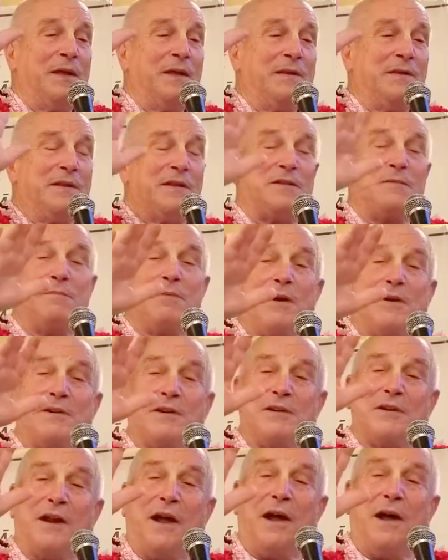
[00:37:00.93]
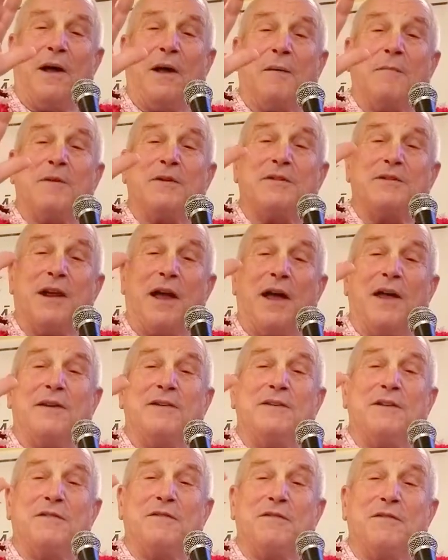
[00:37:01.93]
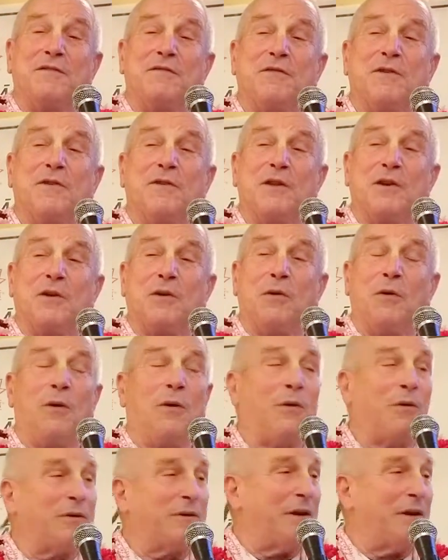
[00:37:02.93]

This Braja Dham is not different from the Golok